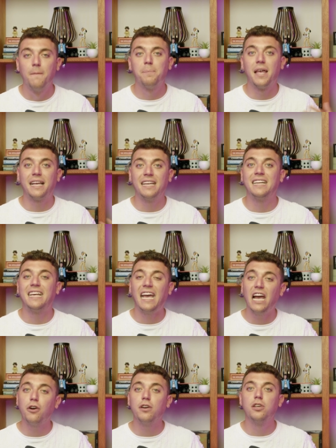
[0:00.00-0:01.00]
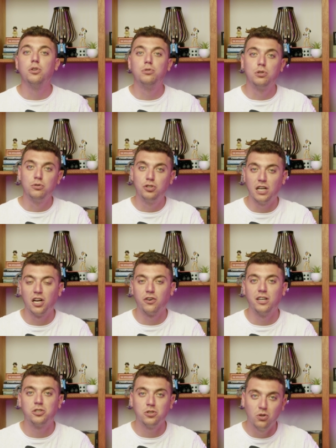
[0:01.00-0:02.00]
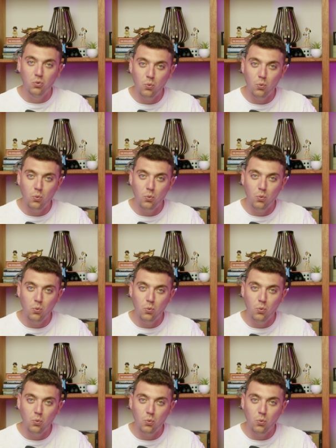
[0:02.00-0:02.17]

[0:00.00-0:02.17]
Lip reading: that can carry you to generational